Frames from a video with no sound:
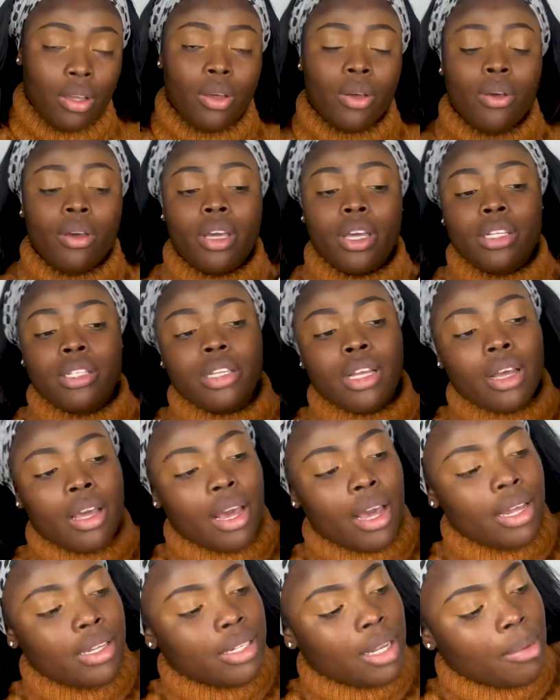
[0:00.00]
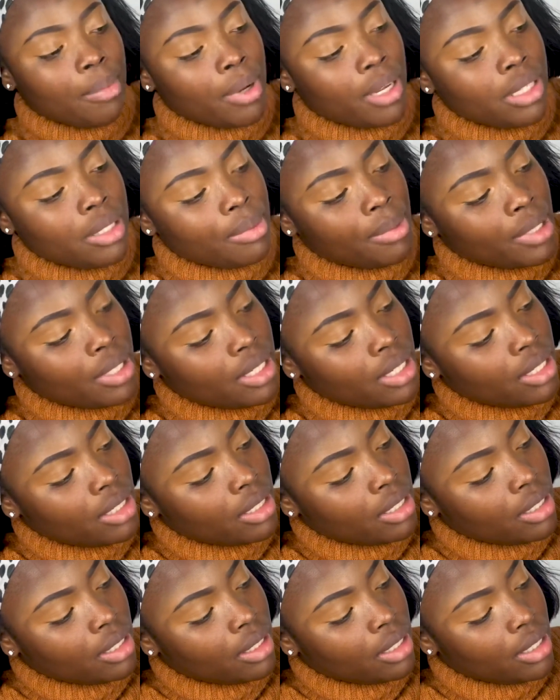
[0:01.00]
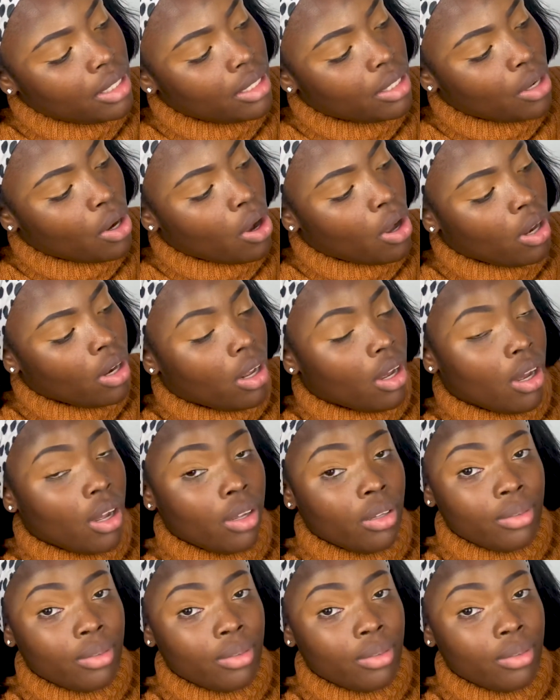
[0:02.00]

Okay, so guys, I'm going to be using this color